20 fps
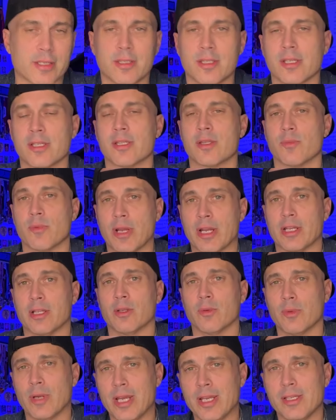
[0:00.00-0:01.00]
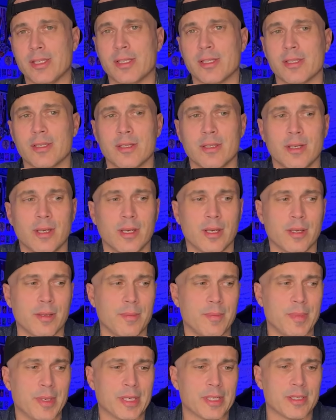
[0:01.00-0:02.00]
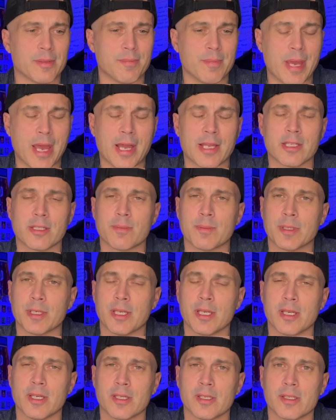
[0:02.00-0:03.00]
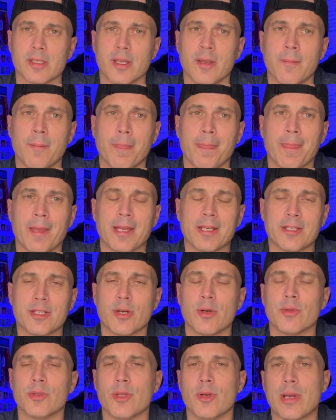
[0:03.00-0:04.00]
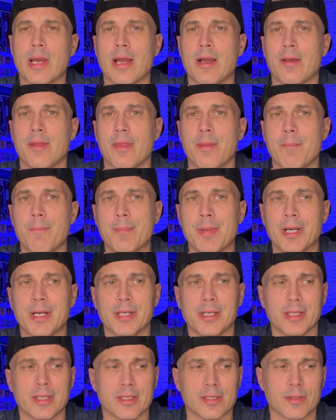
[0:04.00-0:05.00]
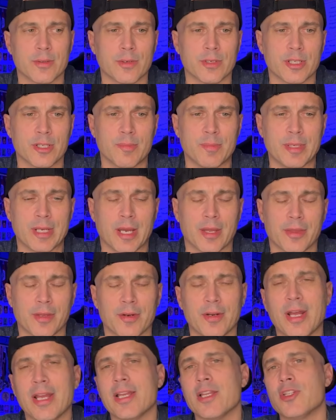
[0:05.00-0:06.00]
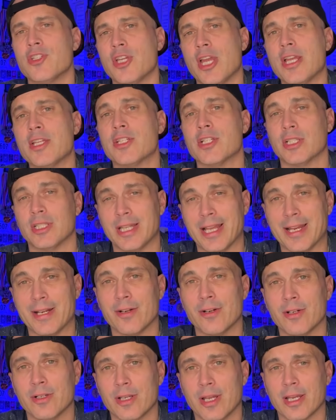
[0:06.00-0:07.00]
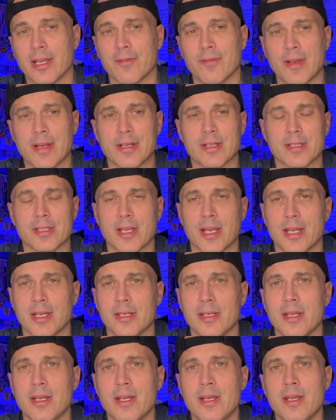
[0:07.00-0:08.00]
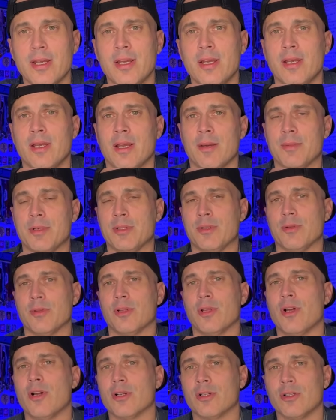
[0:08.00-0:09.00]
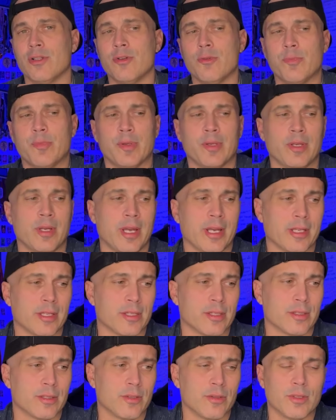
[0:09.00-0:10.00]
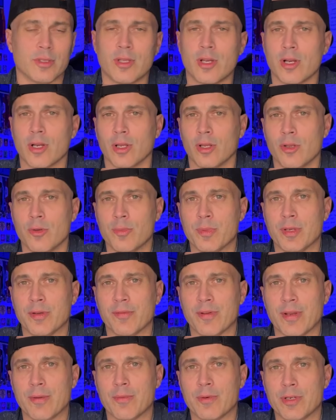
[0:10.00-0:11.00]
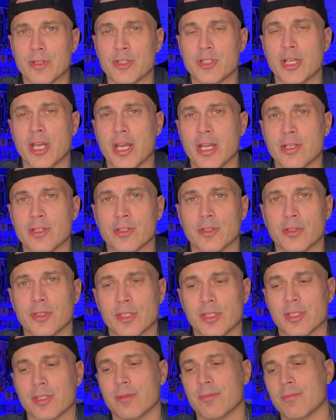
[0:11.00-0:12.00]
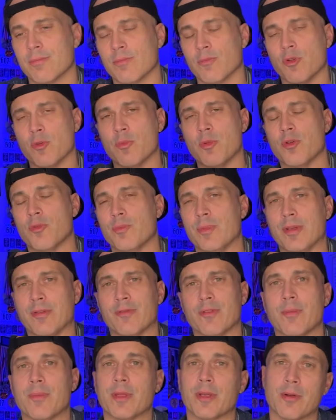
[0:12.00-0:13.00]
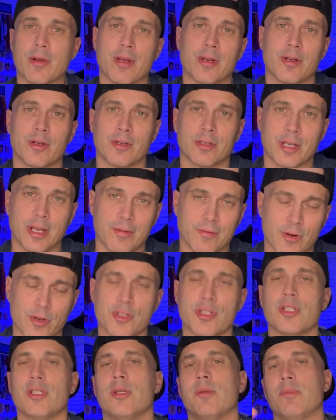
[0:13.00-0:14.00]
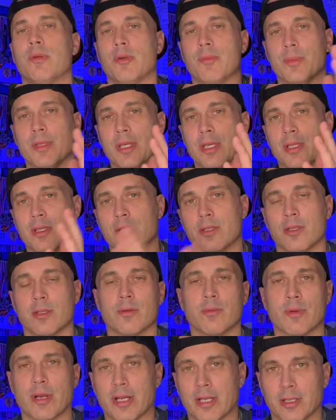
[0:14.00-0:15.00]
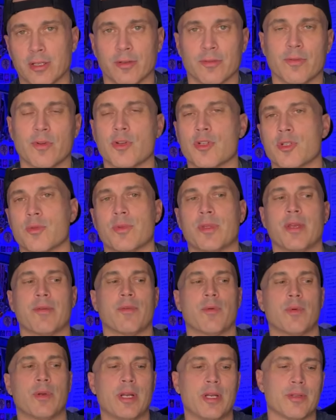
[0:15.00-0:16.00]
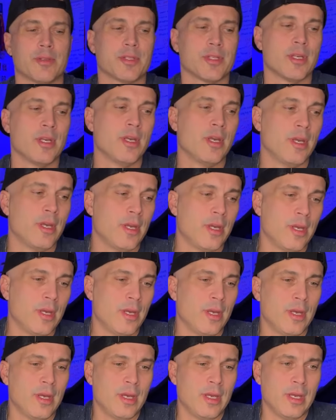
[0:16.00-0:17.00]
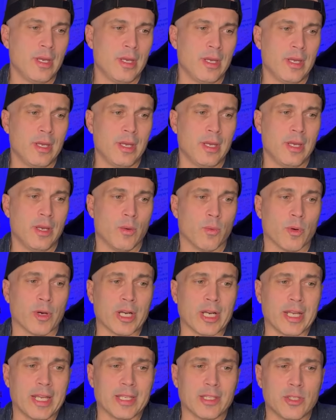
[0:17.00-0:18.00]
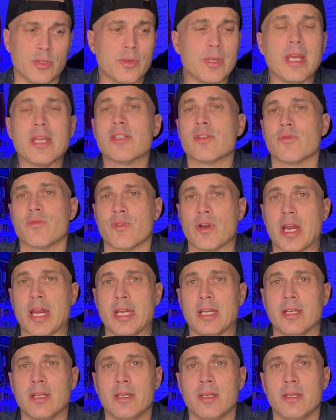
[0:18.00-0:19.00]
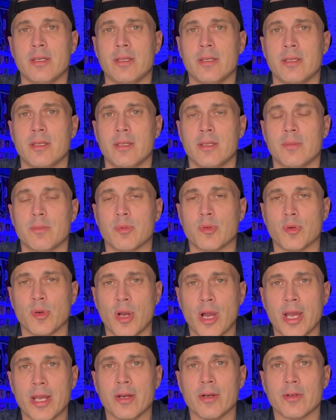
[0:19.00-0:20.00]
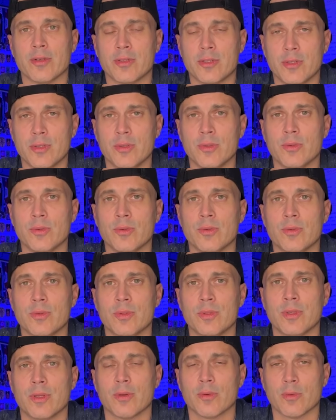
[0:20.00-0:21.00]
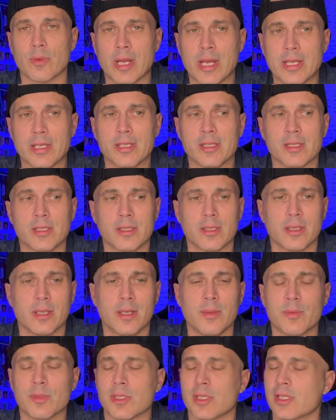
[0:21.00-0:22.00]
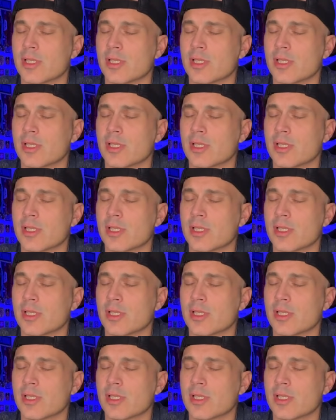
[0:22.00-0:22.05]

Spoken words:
to just the regular race and mix and match, because I don't know how the mud is going to be out there. And I can change it later. Like if I decide I'm going to do the long loop, I can do the long loop. And if I want to change, they'll just remove me from the Groundhog Day version and put me into the regular version with everyone else. We're going to get 2 days of rain prior to the race. It was a